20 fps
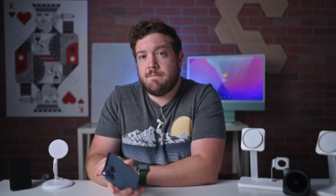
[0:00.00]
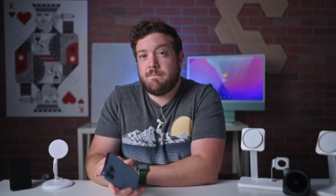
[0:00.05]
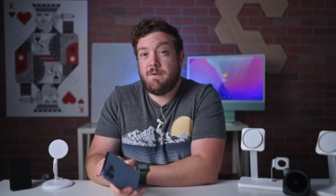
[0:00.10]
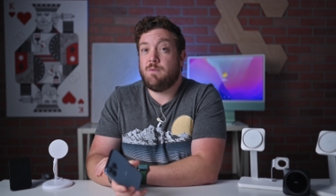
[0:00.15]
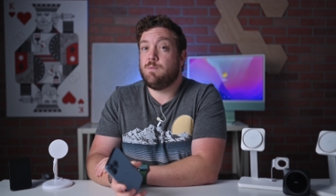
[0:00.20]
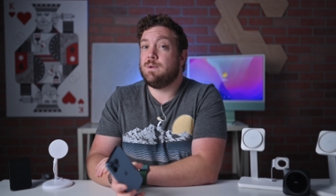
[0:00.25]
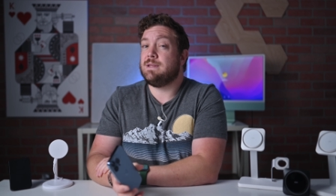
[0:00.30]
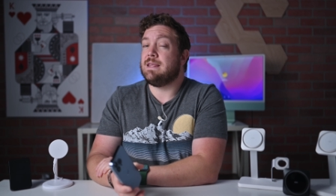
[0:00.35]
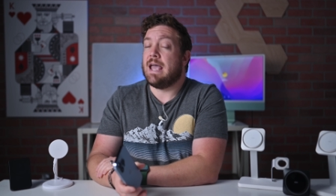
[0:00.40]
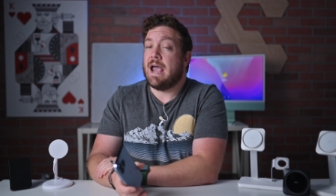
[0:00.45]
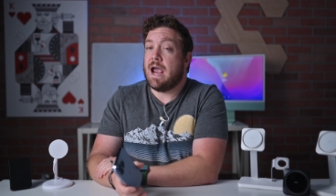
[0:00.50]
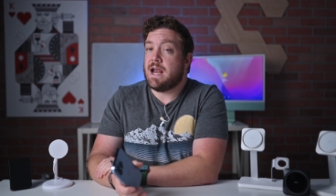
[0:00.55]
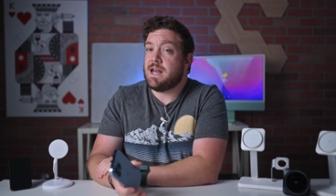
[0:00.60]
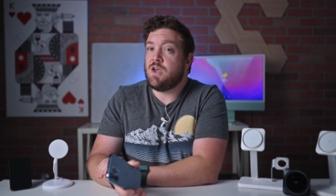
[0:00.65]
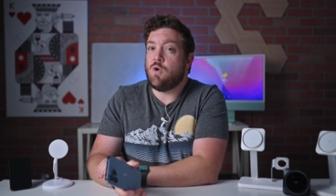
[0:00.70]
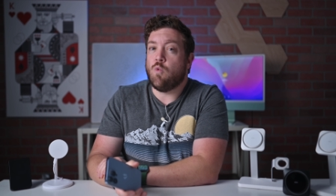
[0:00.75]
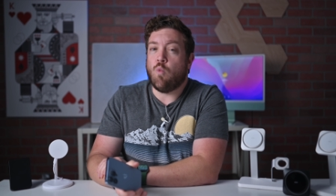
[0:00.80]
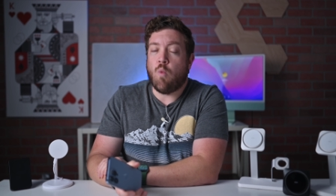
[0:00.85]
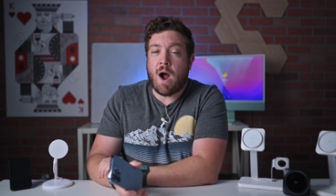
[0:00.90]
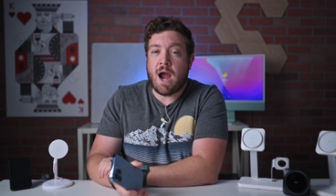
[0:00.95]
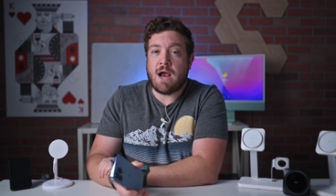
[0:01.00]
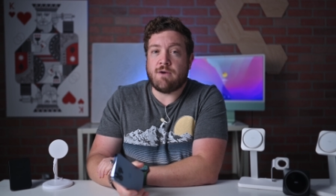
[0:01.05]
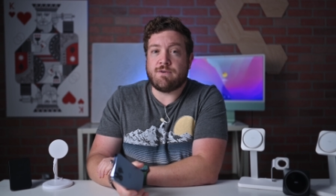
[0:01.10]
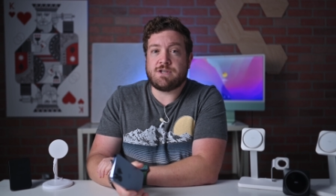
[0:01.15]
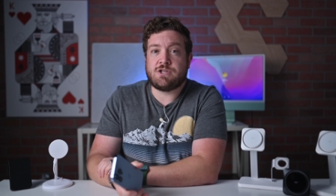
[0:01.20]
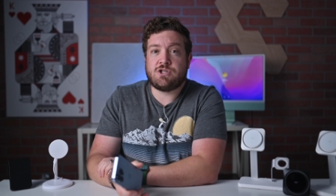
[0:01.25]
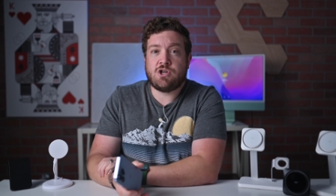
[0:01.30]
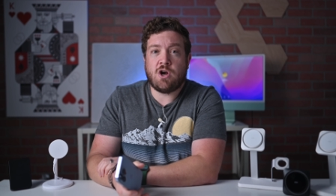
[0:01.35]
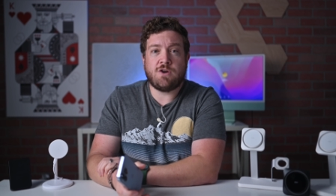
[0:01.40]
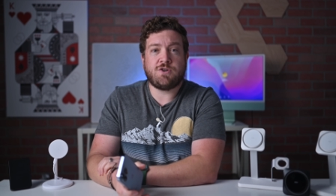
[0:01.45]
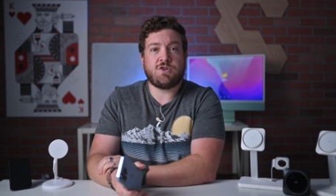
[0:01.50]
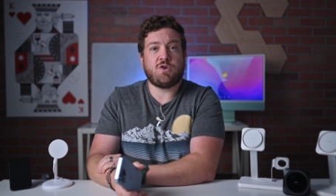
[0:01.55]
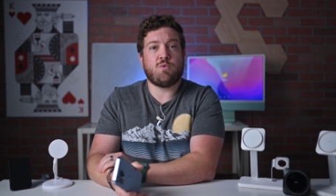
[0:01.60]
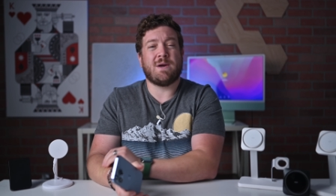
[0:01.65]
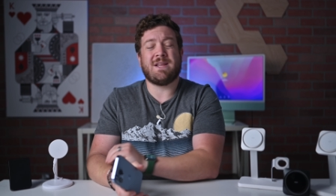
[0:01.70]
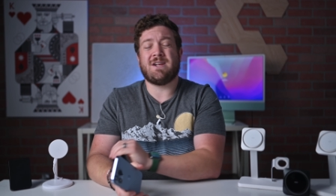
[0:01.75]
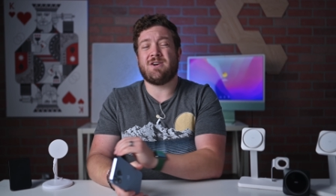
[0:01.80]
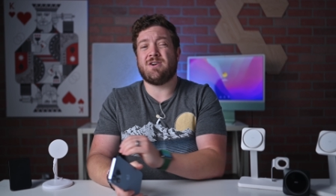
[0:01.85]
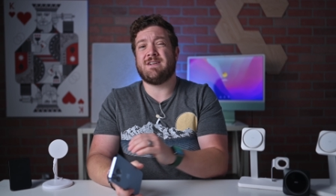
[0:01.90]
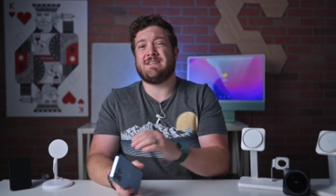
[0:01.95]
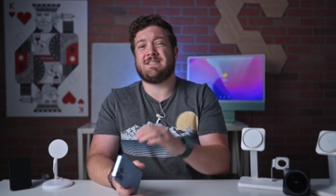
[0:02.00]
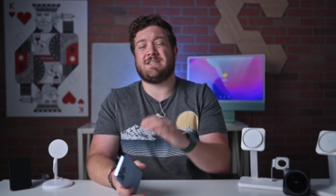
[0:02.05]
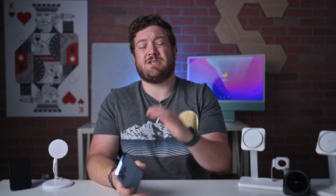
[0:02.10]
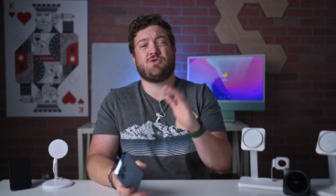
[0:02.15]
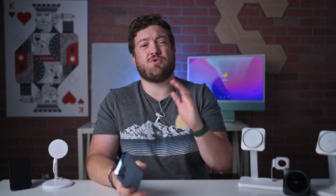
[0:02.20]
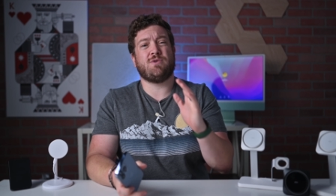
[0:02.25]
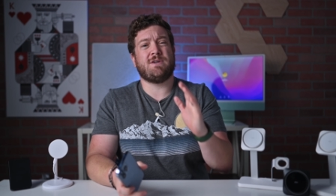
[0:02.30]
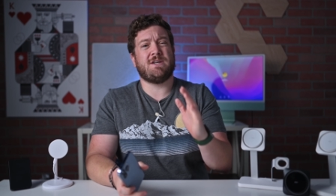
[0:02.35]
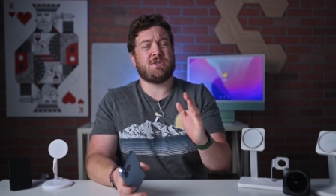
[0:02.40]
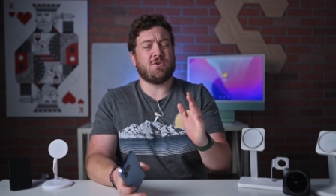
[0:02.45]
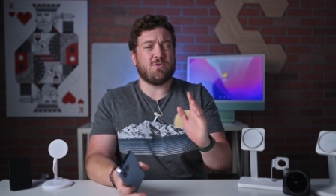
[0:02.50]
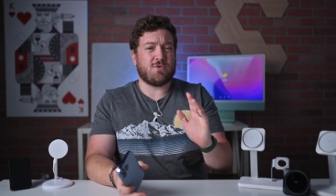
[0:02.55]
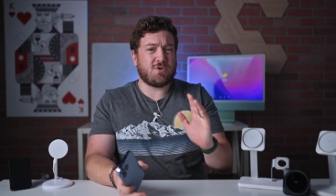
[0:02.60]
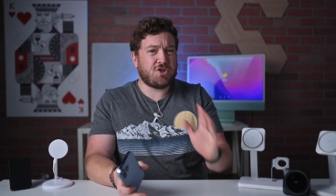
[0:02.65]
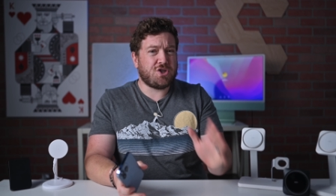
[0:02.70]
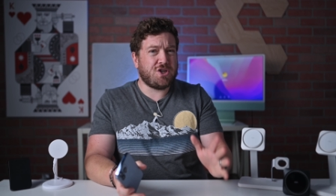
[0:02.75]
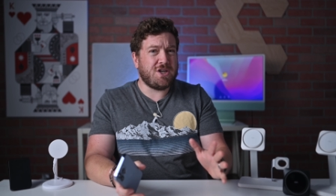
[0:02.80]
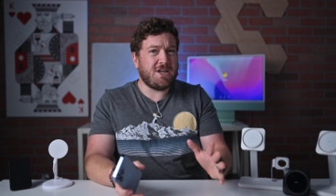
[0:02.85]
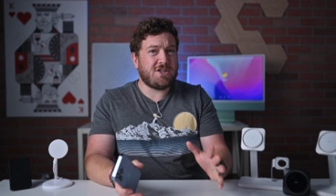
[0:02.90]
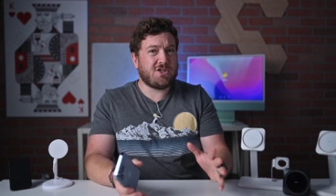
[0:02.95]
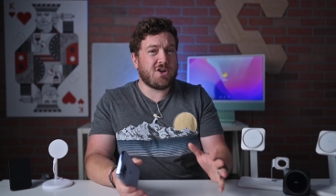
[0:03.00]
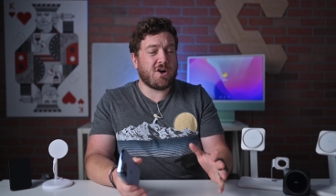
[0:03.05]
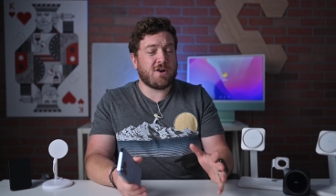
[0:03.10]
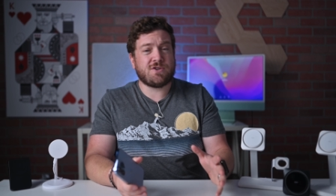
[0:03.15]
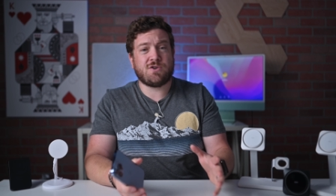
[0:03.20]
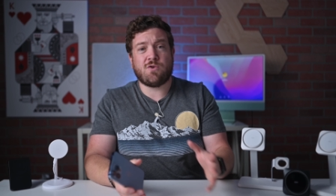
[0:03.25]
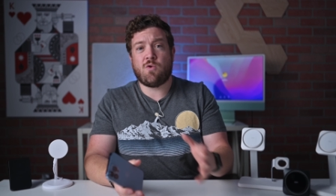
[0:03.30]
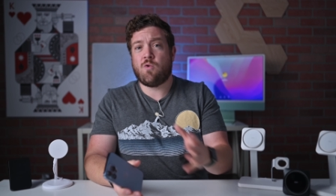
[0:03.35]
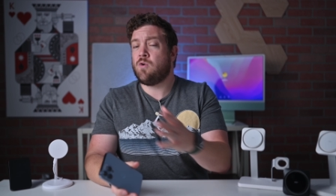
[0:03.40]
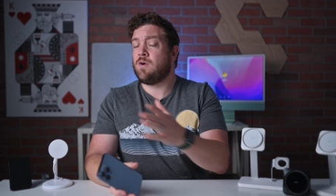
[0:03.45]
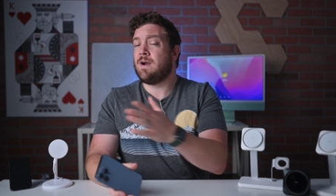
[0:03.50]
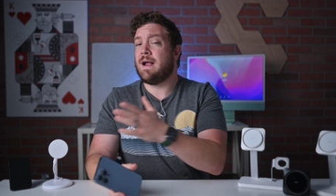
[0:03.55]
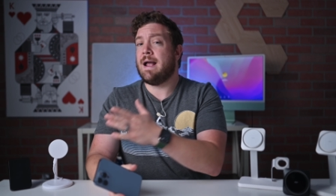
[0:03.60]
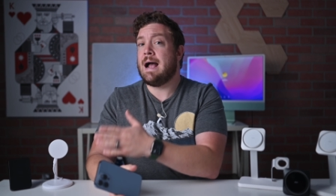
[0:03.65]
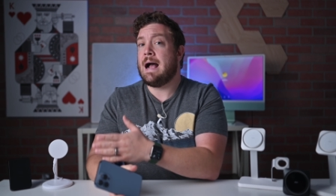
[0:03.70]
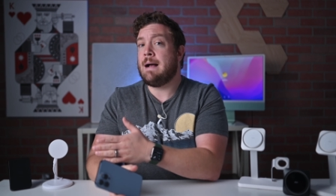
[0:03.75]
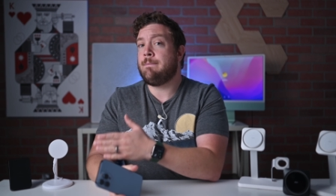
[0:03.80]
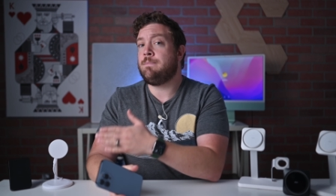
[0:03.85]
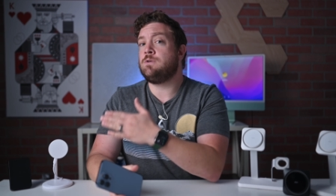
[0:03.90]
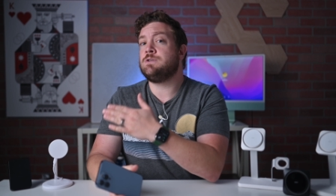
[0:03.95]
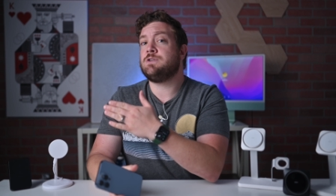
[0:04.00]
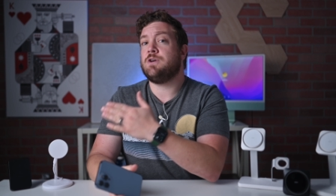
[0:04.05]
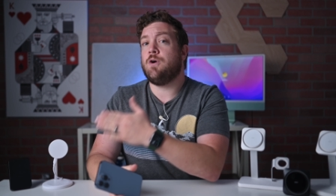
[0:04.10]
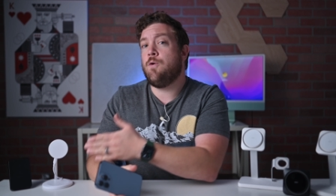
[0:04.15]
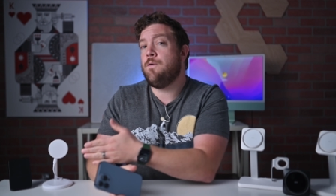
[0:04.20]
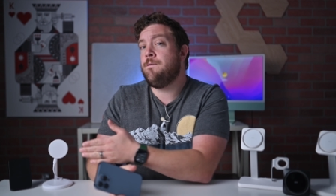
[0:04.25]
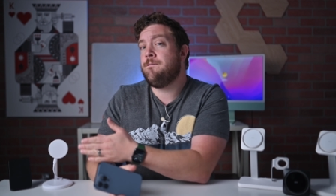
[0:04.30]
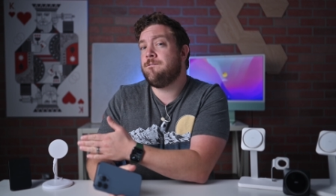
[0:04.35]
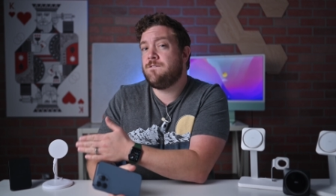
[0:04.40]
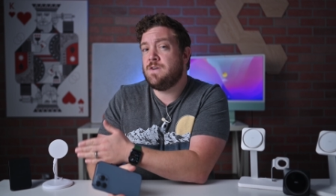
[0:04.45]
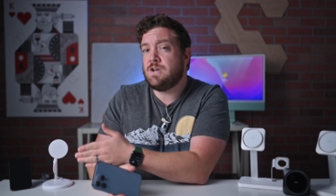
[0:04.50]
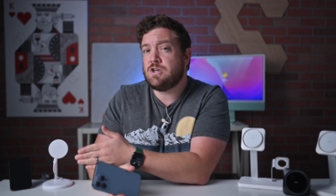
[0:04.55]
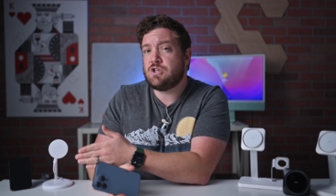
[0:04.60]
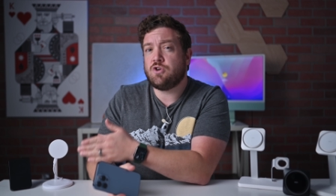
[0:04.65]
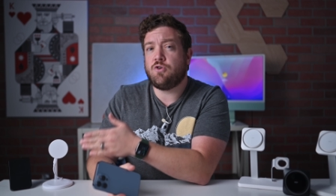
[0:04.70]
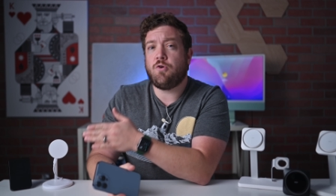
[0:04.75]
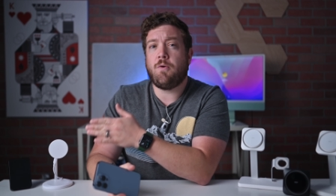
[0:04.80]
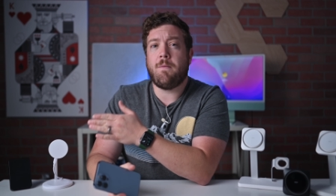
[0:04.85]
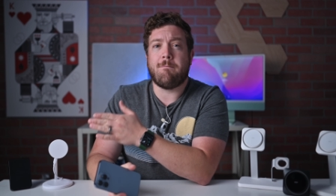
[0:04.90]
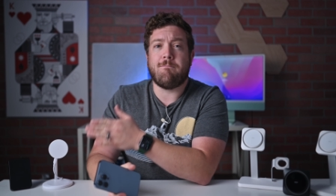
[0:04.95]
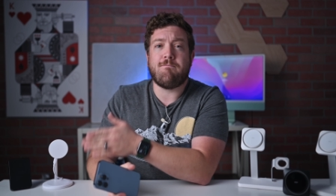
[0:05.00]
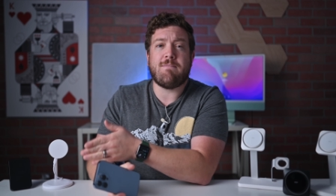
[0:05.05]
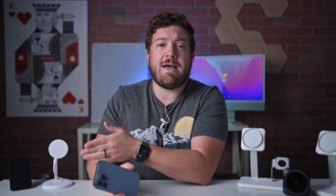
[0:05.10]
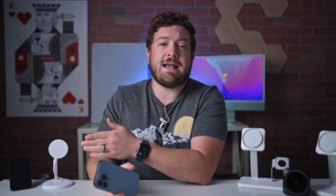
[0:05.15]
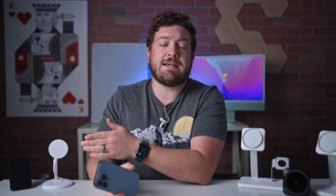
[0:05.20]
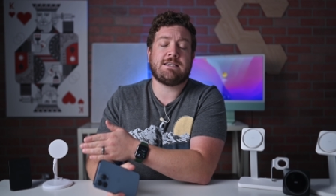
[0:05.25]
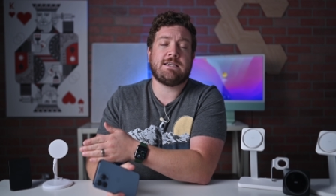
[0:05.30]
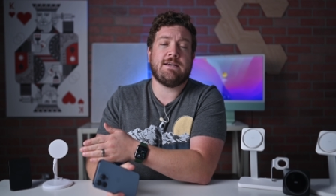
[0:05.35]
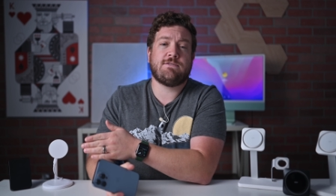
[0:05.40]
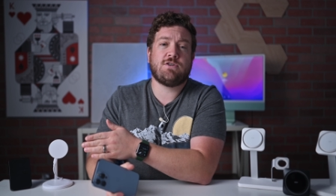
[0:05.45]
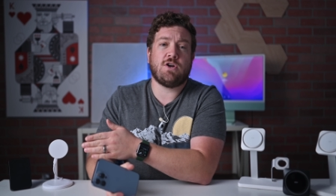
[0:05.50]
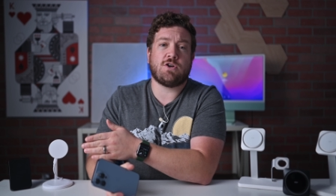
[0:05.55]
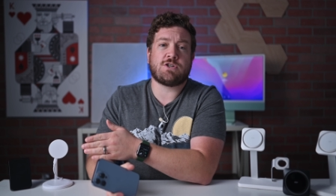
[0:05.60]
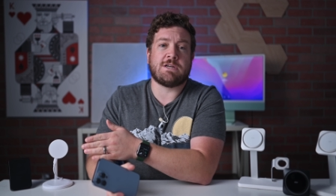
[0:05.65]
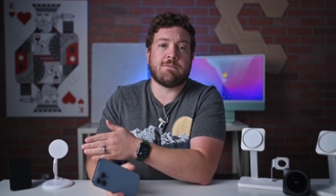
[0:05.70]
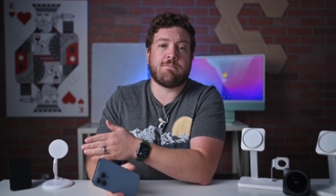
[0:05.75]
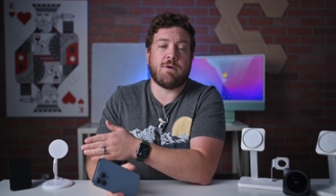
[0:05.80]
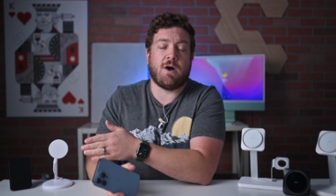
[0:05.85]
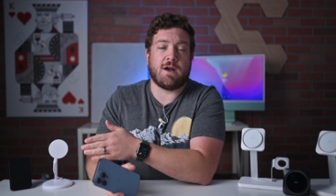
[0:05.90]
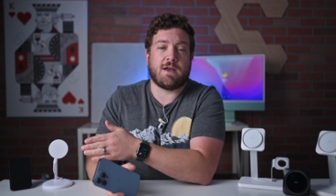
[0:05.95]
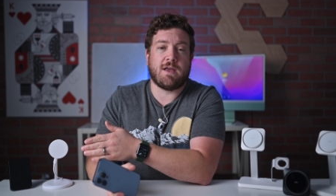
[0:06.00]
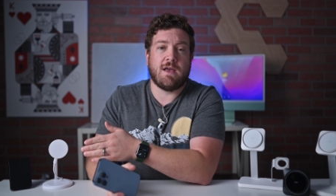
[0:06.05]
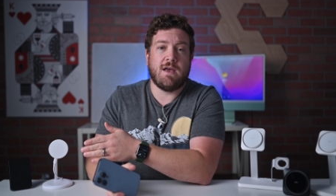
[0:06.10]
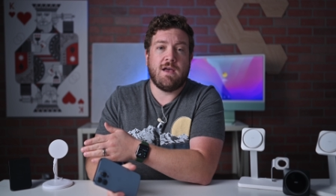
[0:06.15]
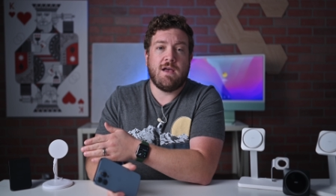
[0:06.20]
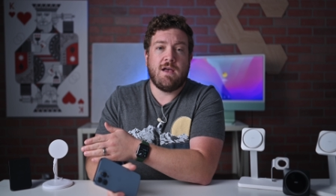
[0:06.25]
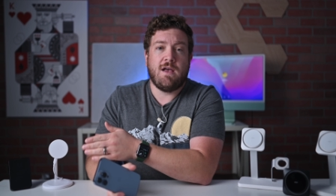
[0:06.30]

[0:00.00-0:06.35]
But with any wireless charger, whether it's a traditional Qi charger or Apple's official MagSafe charging puck,